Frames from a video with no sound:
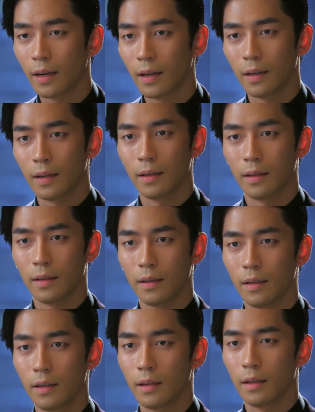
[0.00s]
older brother,
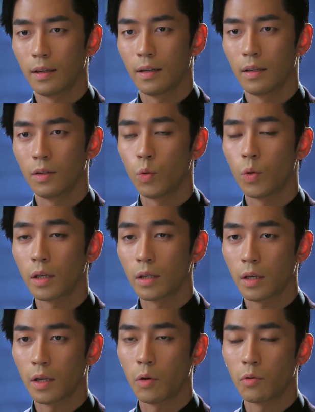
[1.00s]
because his
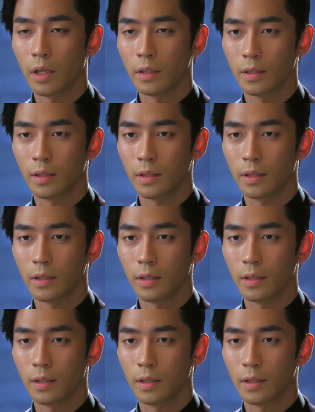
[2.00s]
younger brother had